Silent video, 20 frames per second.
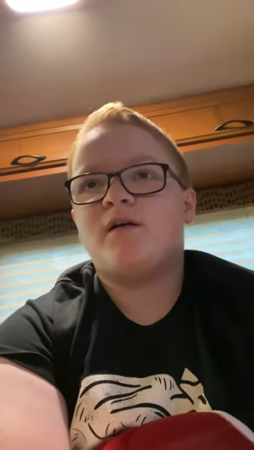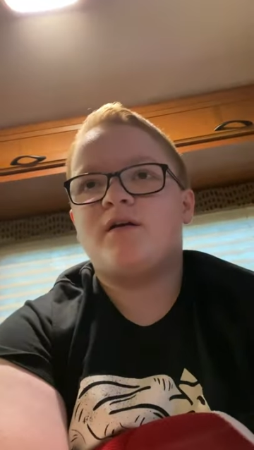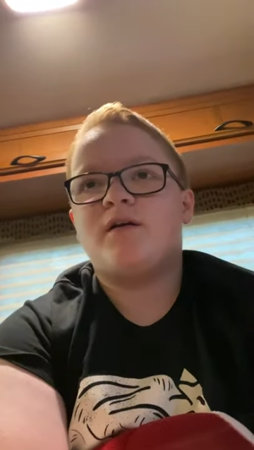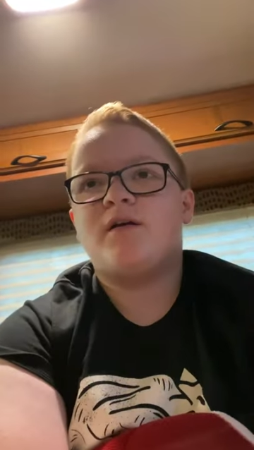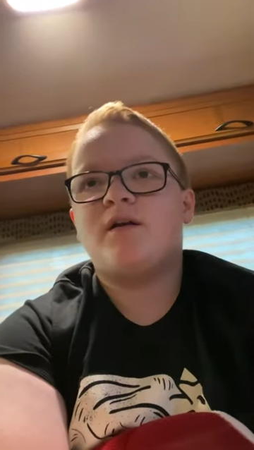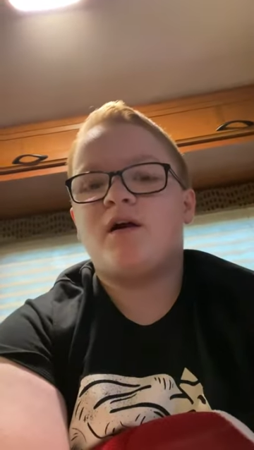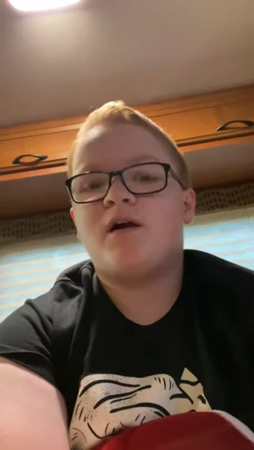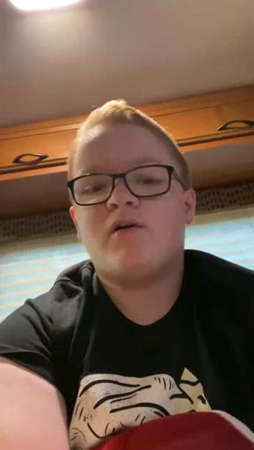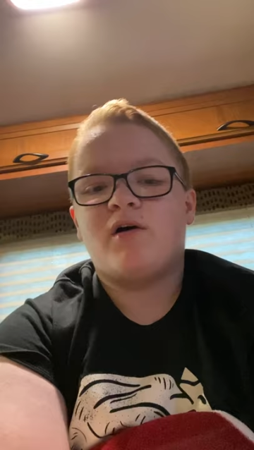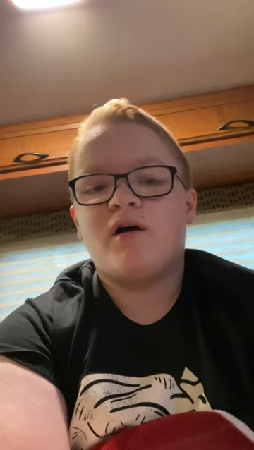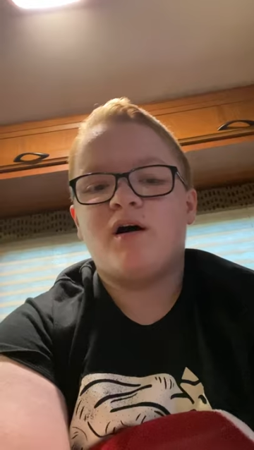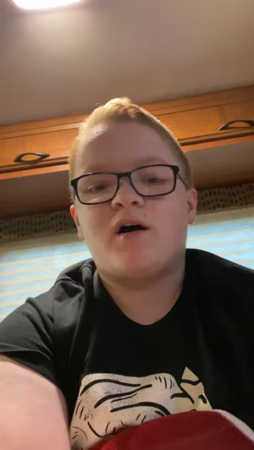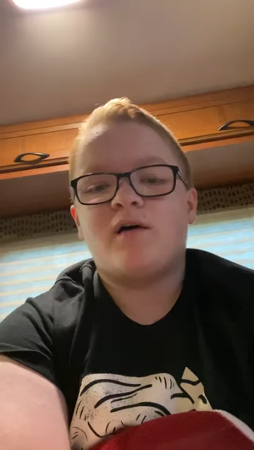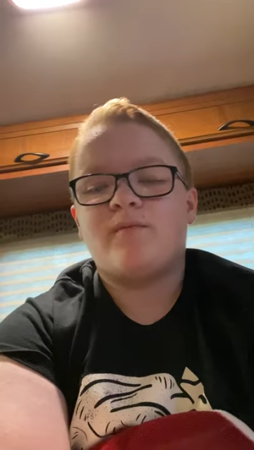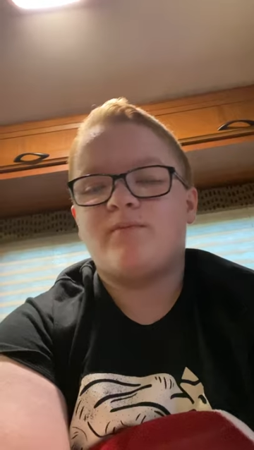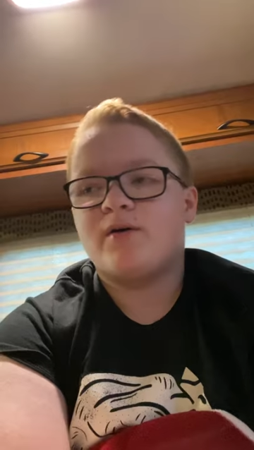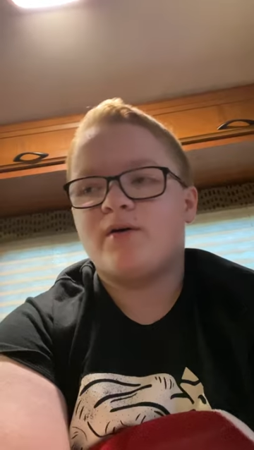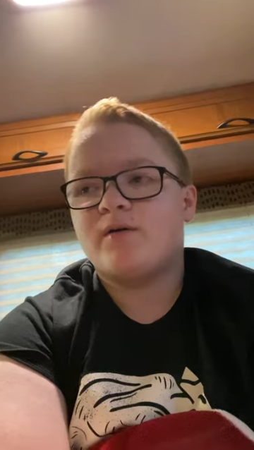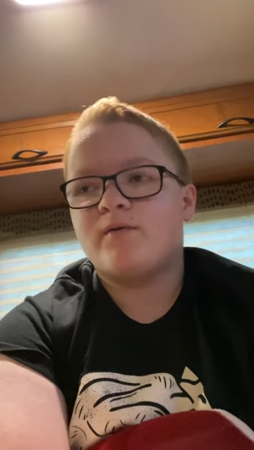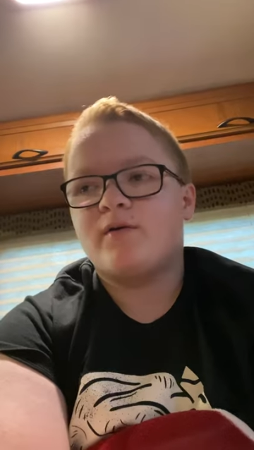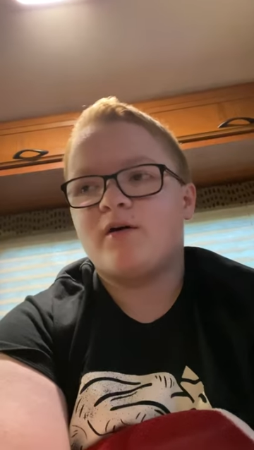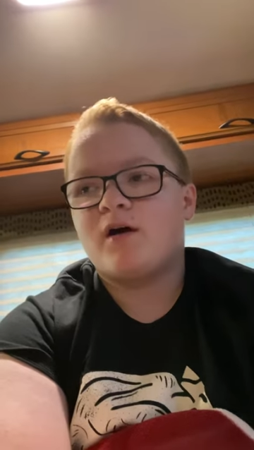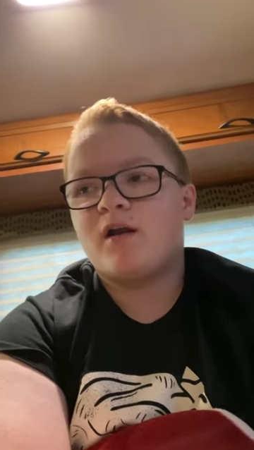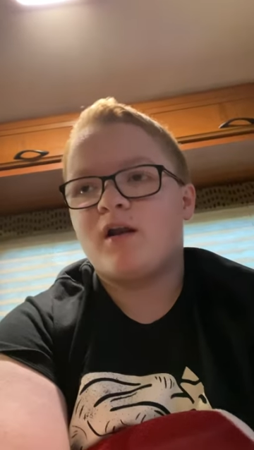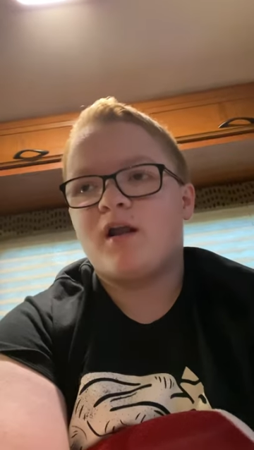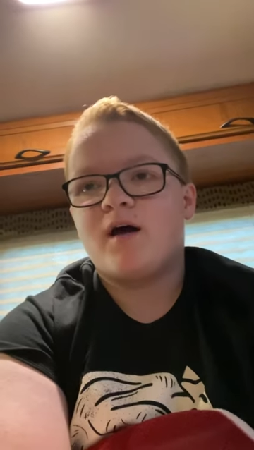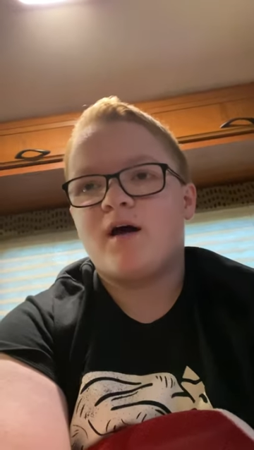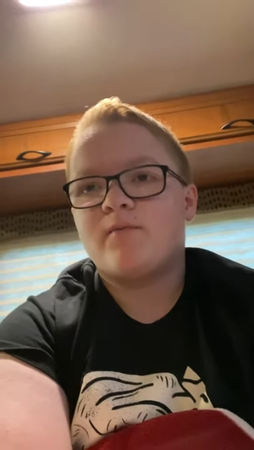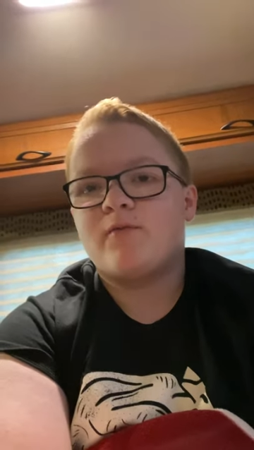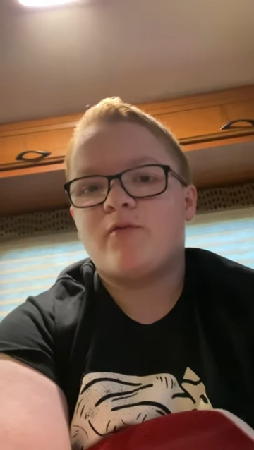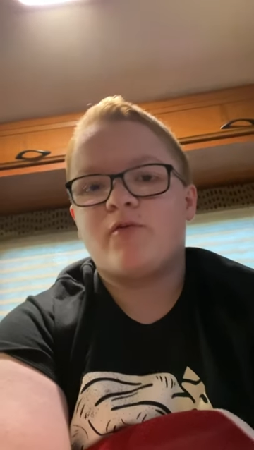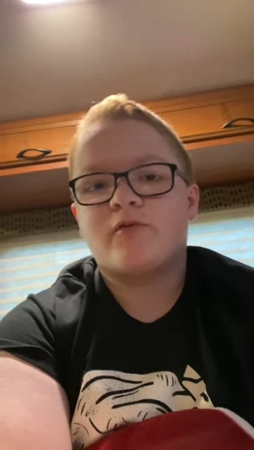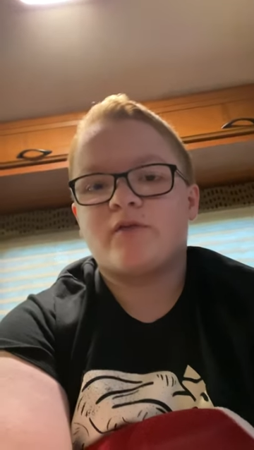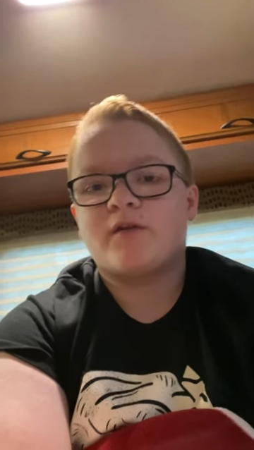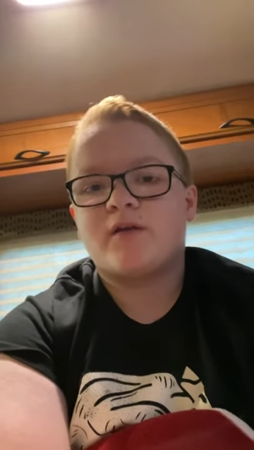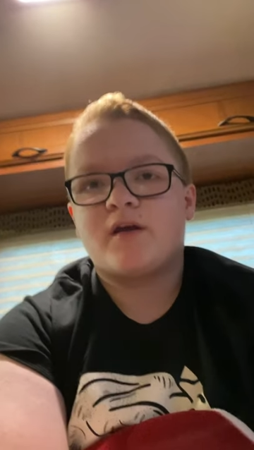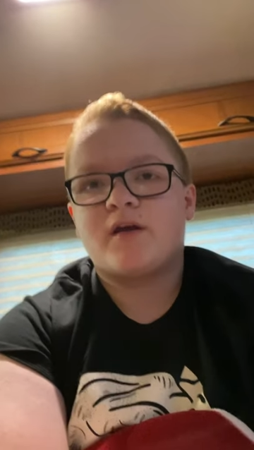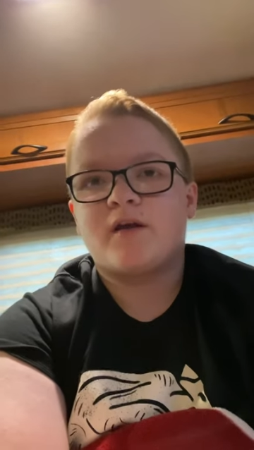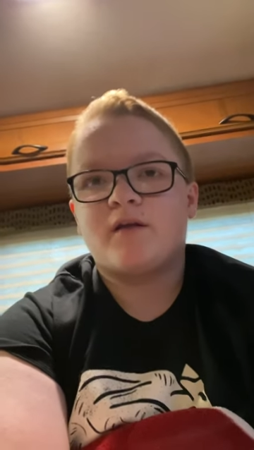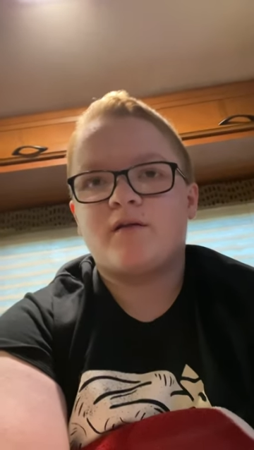you know, up a lot more
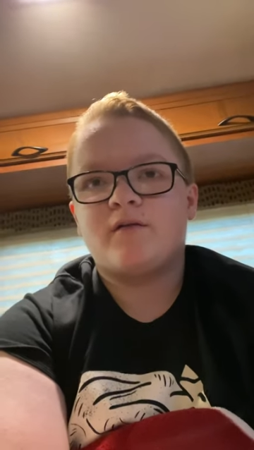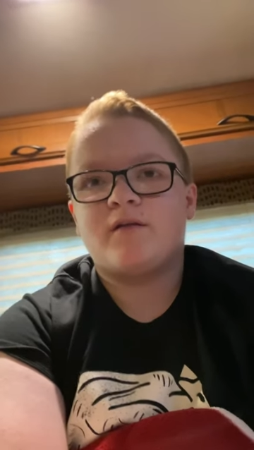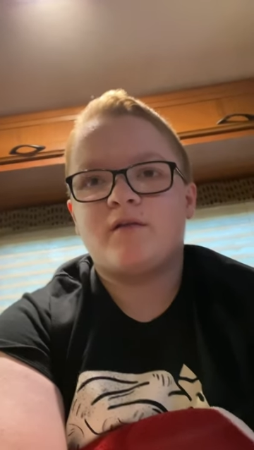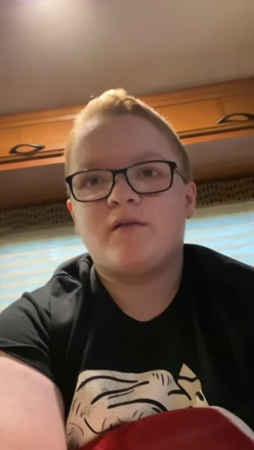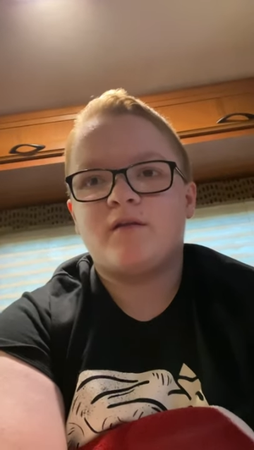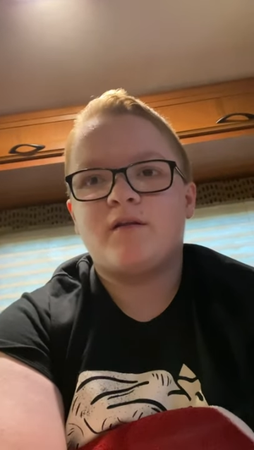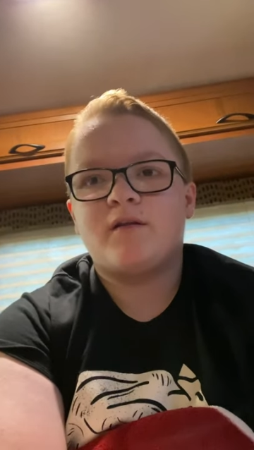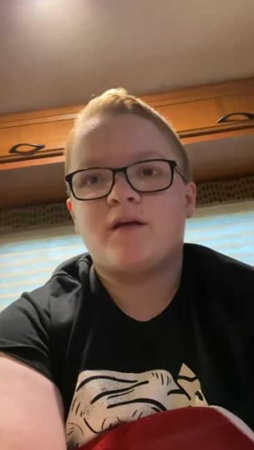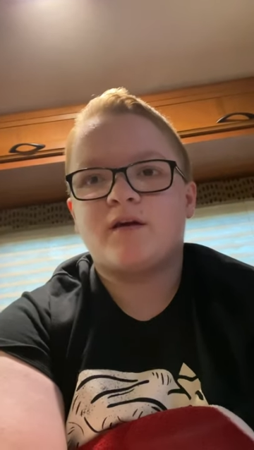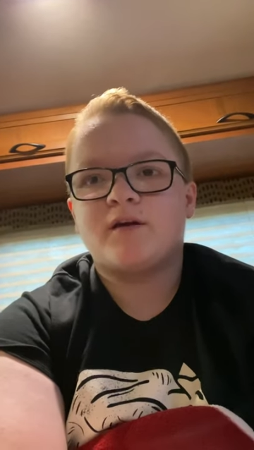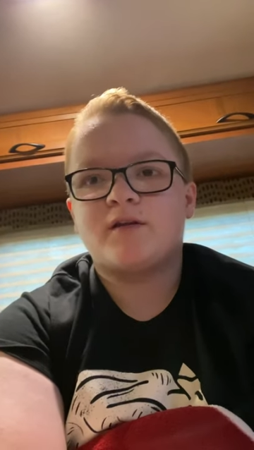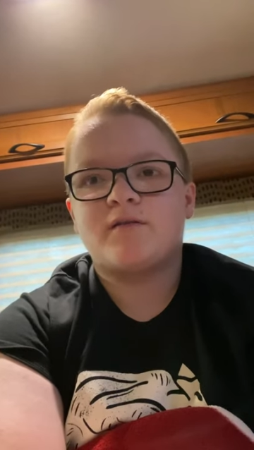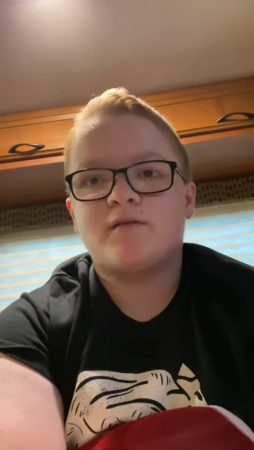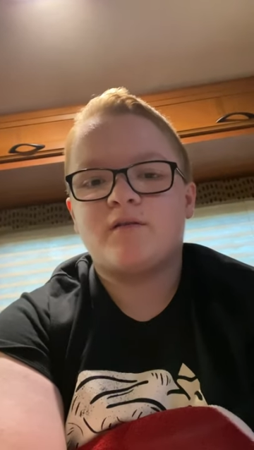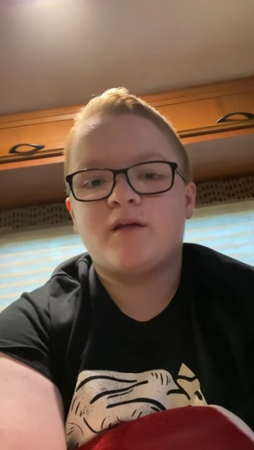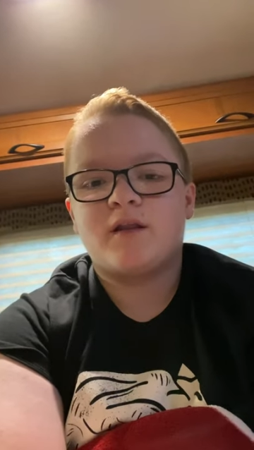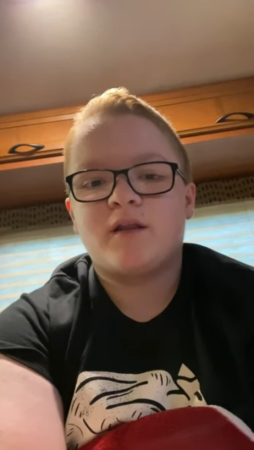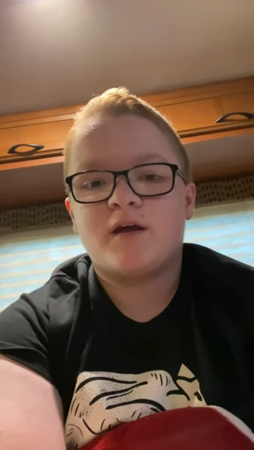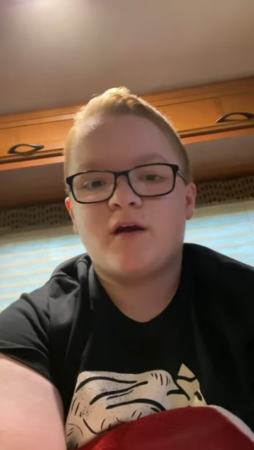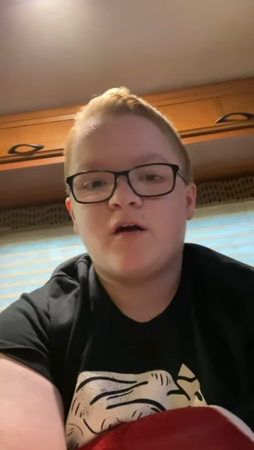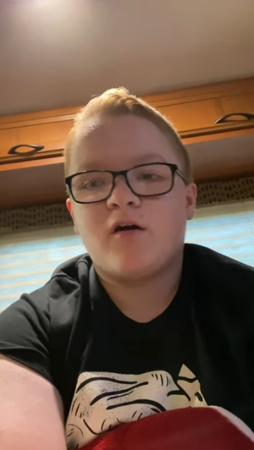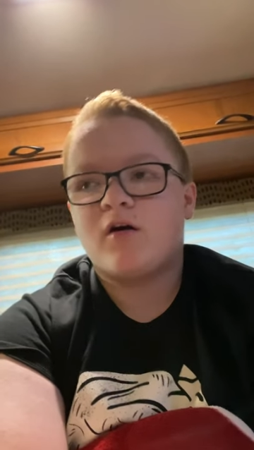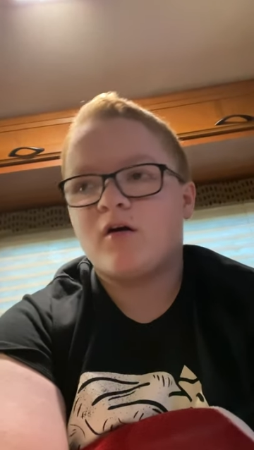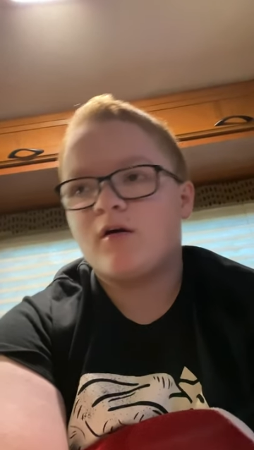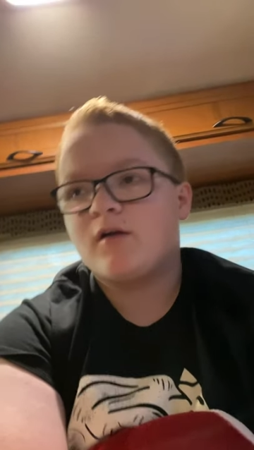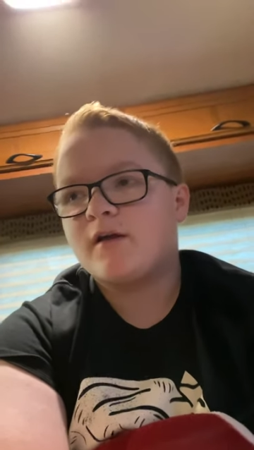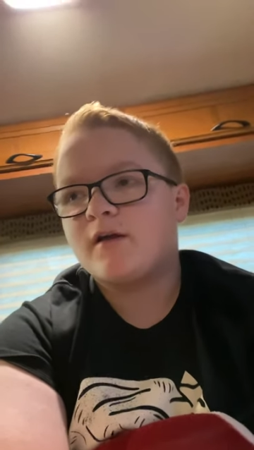than they than they than they are.